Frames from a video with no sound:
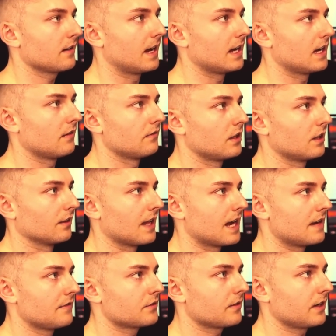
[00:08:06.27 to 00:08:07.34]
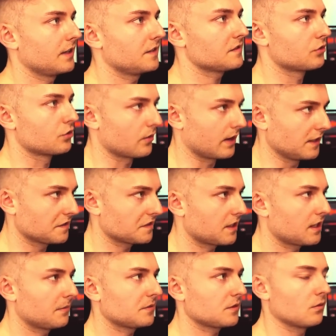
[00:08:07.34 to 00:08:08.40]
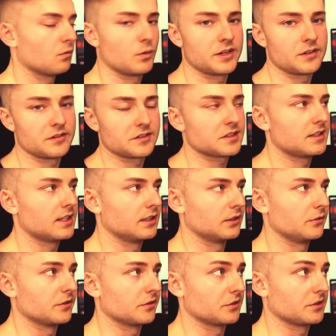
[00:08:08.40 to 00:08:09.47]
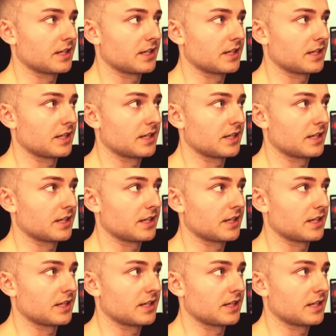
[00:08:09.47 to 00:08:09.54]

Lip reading: I have live trades, trade setups, winners, and then losers.